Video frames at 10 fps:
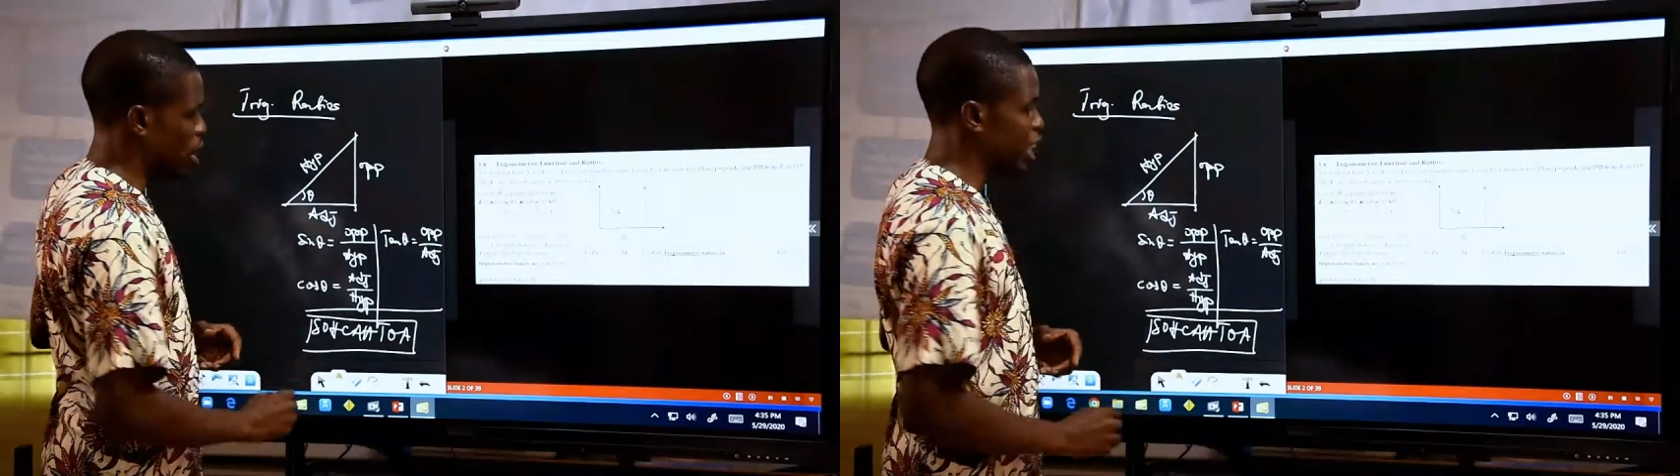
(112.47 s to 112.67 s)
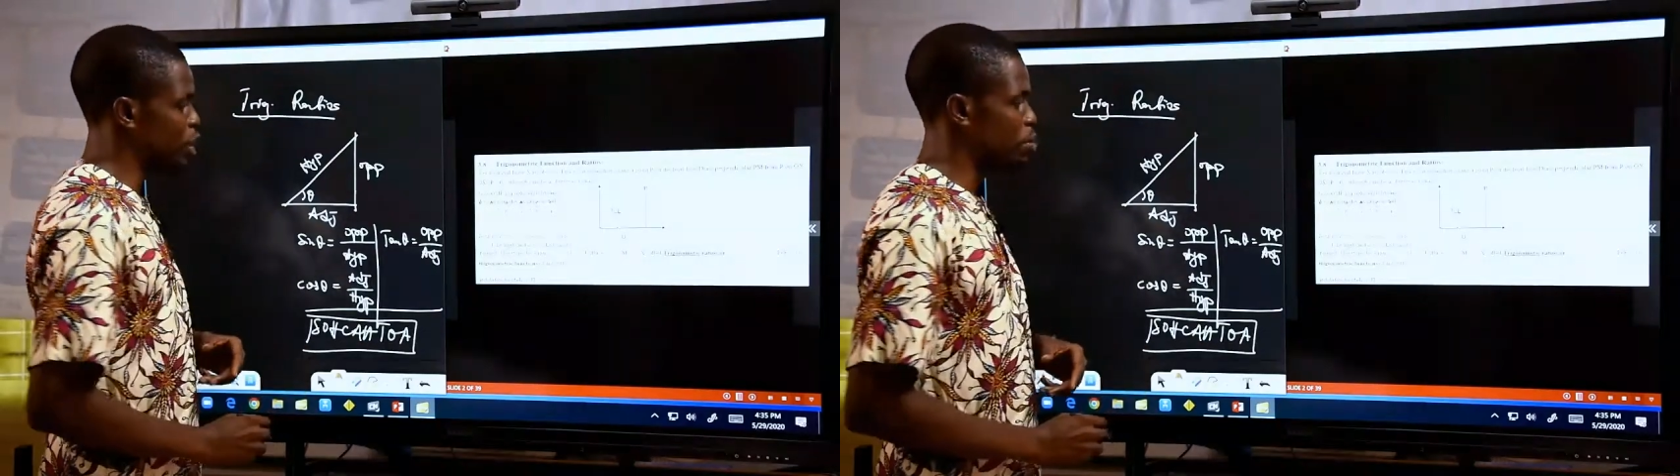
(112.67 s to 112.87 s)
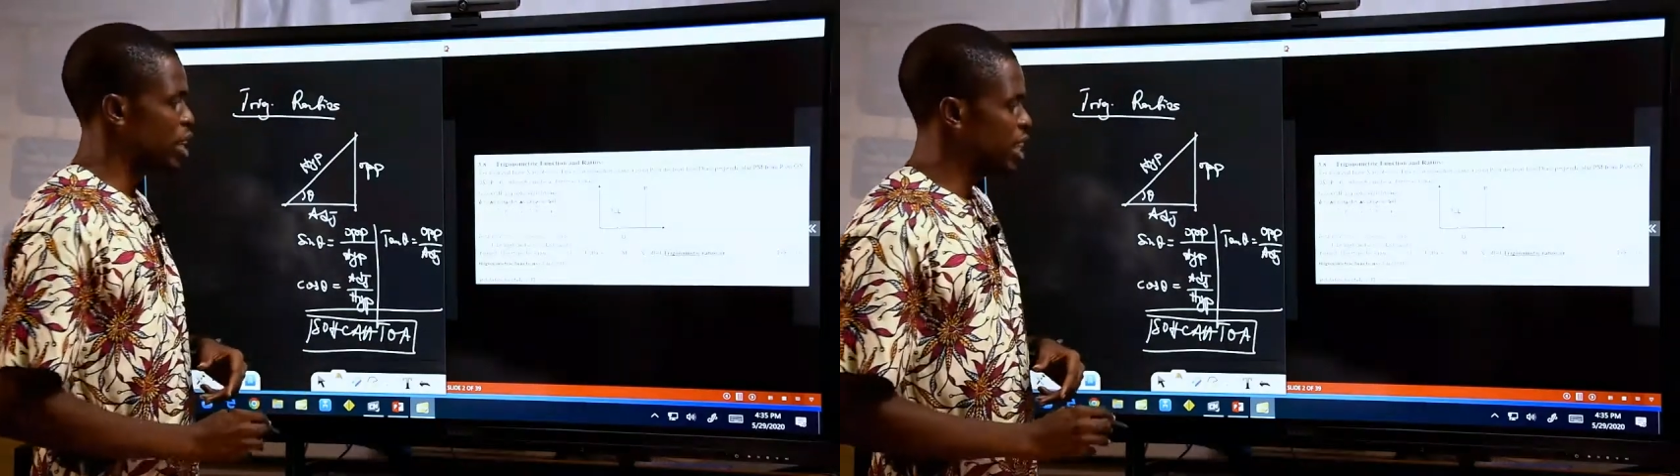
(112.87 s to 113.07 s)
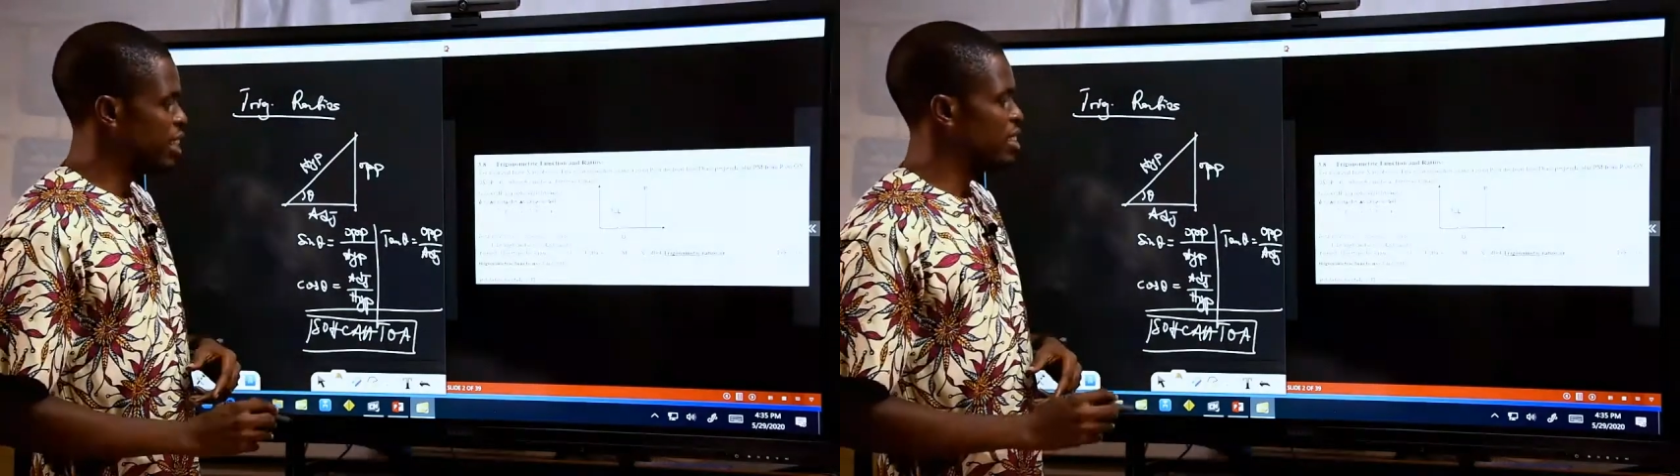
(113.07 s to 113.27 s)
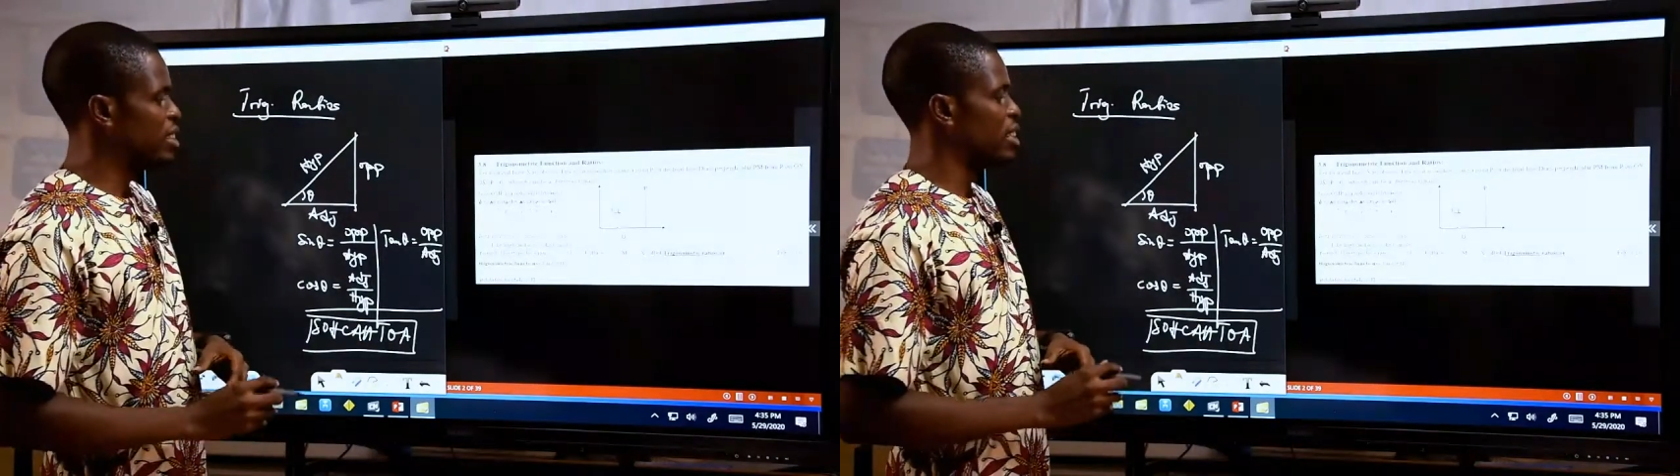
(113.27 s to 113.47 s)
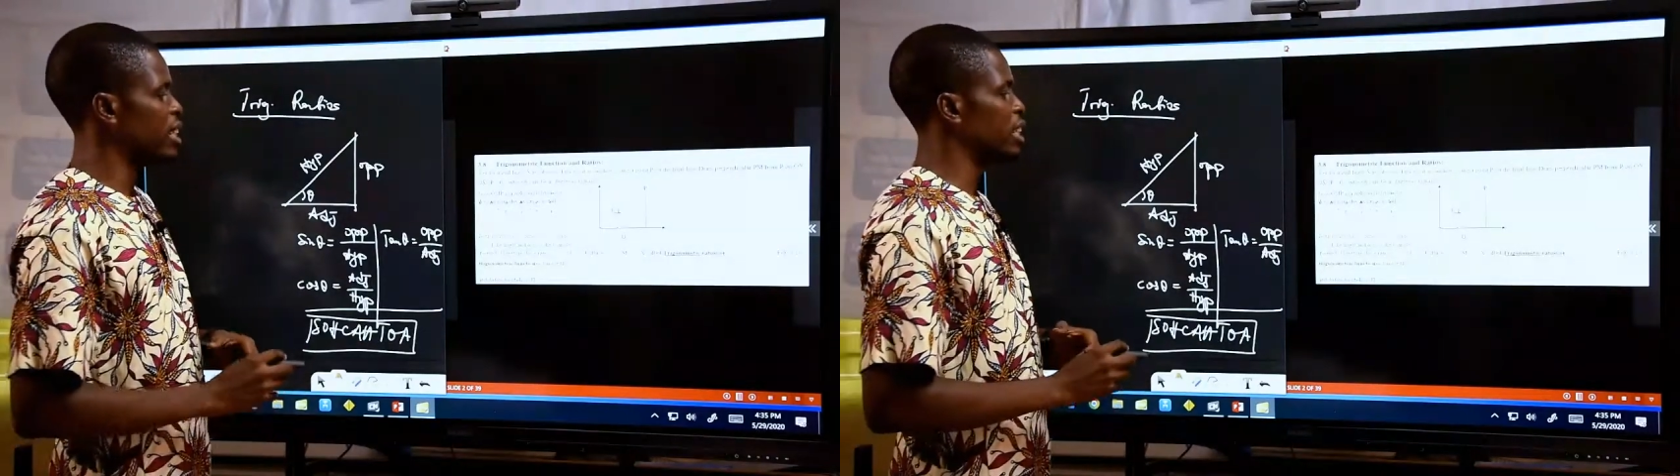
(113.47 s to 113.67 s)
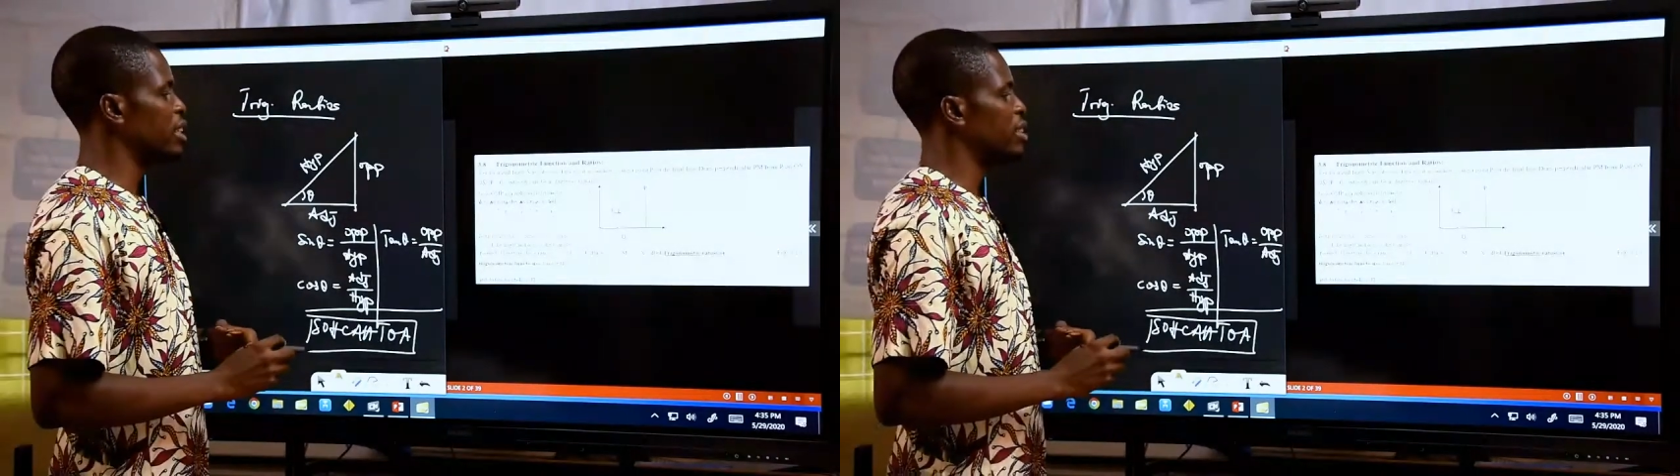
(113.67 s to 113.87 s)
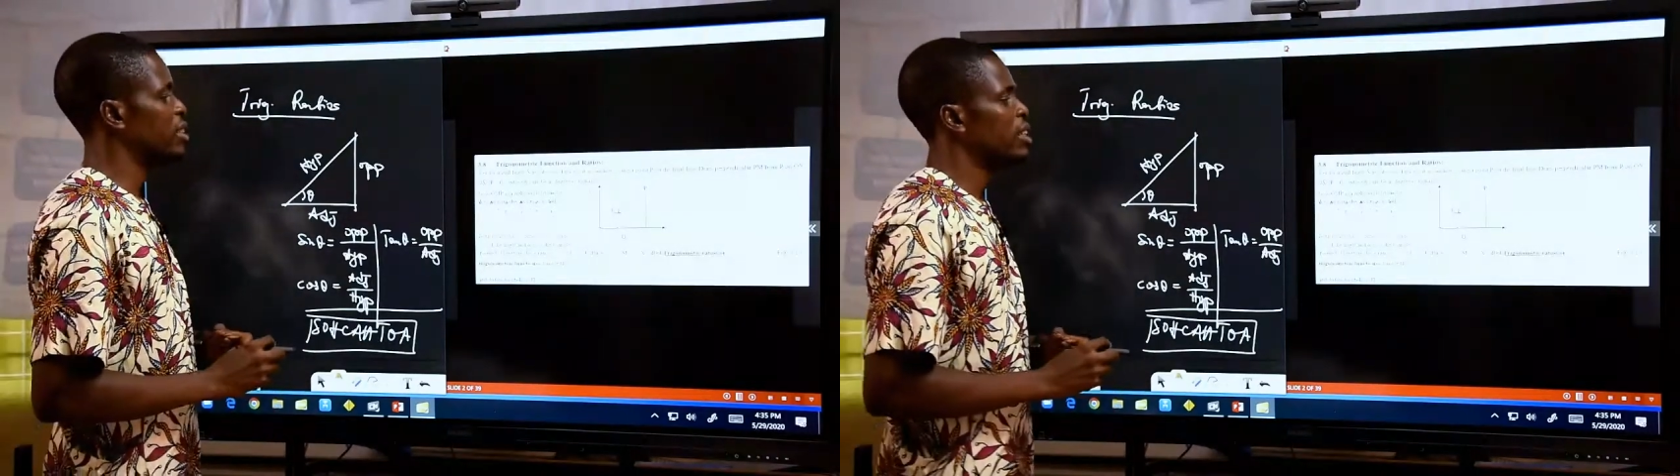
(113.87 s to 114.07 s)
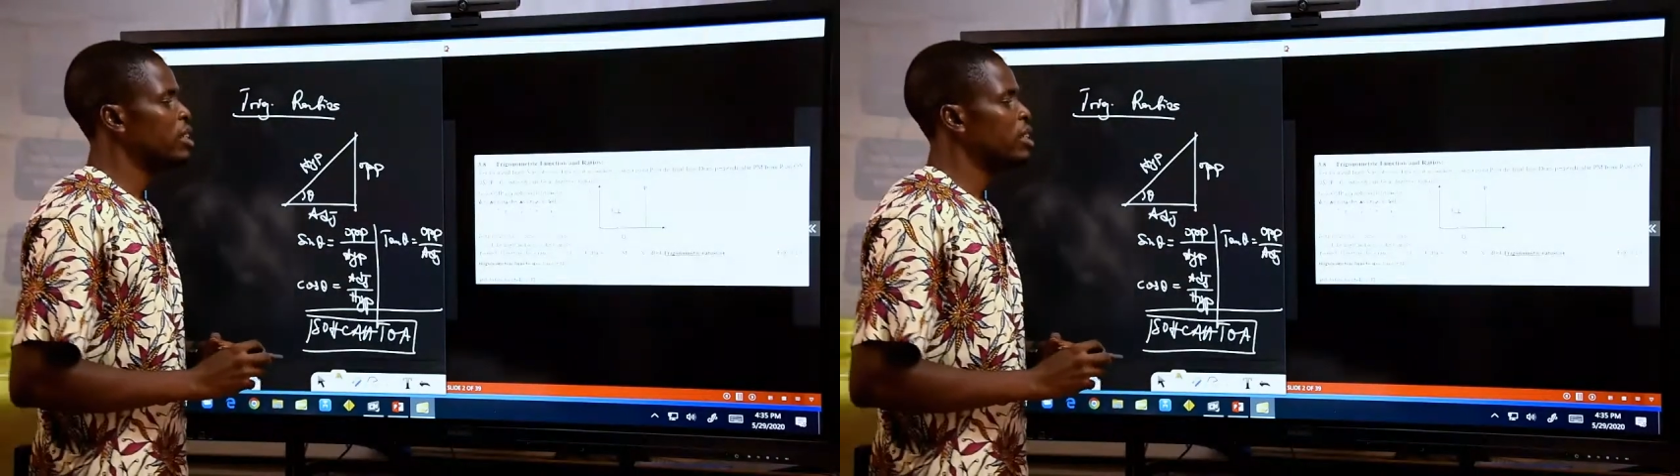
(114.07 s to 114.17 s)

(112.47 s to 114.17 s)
explain the